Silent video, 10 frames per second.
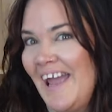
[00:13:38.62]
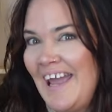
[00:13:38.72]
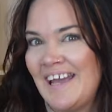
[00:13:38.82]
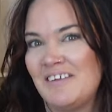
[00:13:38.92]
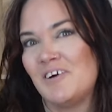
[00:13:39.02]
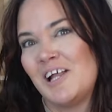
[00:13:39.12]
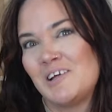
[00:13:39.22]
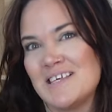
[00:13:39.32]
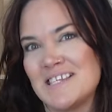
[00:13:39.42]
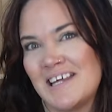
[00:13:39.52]
and follow
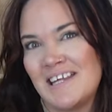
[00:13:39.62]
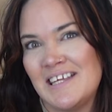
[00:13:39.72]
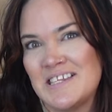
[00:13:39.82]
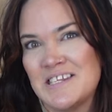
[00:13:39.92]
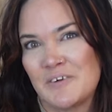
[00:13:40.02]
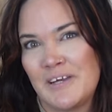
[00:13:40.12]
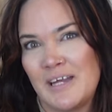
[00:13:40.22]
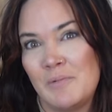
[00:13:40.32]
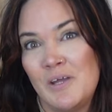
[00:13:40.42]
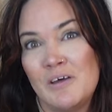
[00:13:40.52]
us on
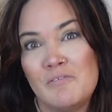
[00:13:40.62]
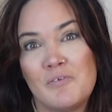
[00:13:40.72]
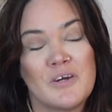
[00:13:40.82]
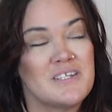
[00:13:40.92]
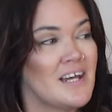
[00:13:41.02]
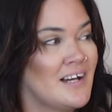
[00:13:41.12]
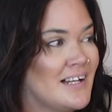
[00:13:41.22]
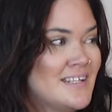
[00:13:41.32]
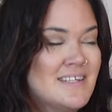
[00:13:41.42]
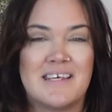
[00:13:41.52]
Instagram for
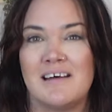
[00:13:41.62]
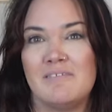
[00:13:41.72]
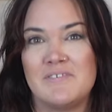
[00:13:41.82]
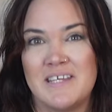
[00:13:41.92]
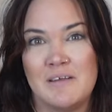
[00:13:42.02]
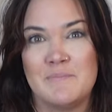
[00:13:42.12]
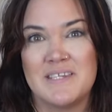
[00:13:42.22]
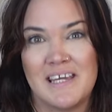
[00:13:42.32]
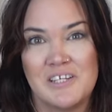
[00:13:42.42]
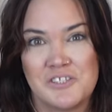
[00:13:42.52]
tons of tips
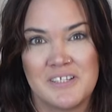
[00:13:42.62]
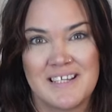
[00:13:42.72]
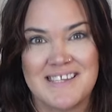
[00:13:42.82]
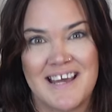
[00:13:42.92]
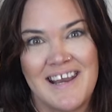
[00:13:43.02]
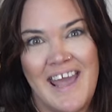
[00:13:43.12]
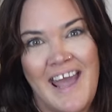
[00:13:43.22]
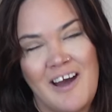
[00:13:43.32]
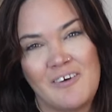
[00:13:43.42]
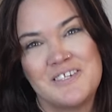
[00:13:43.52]
and tricks on
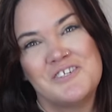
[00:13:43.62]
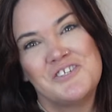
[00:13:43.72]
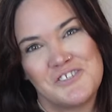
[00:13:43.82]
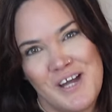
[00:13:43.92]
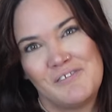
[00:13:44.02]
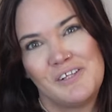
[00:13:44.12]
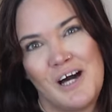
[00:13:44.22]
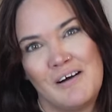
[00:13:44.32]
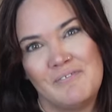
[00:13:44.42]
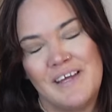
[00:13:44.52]
how to travel
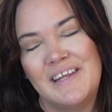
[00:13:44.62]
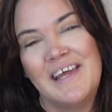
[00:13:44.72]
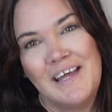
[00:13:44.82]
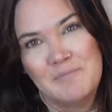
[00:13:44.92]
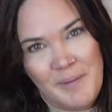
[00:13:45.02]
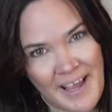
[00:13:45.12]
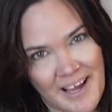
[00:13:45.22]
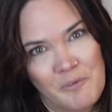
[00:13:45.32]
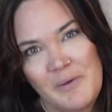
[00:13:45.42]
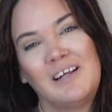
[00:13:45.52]
often and
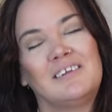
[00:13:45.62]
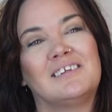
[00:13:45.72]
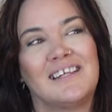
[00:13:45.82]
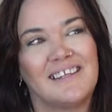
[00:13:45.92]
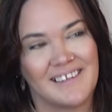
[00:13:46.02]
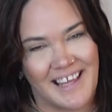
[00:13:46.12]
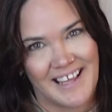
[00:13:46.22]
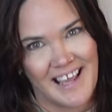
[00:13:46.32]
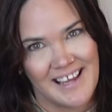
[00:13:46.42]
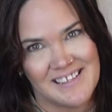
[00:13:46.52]
pack well
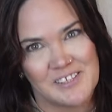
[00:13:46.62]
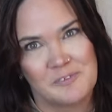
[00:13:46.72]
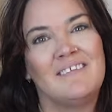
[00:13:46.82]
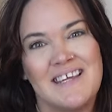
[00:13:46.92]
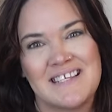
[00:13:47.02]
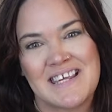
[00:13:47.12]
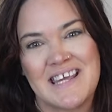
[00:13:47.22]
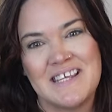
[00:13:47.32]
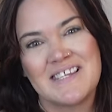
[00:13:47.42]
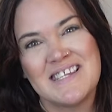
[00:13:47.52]
like I do. Thanks
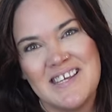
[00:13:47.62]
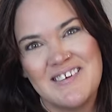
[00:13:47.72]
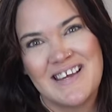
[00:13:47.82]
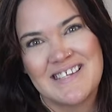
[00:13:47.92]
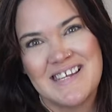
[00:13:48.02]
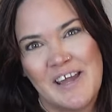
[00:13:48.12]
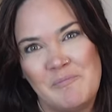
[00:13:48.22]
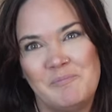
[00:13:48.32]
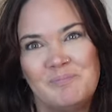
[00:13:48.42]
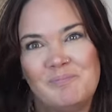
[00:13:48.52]
guys, I'll see you next
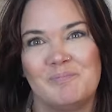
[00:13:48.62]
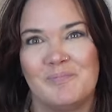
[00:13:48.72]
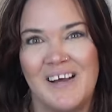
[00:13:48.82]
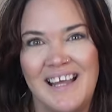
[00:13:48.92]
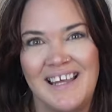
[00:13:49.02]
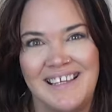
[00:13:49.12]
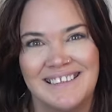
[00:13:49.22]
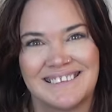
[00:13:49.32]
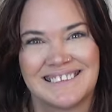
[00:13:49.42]
time. Bye.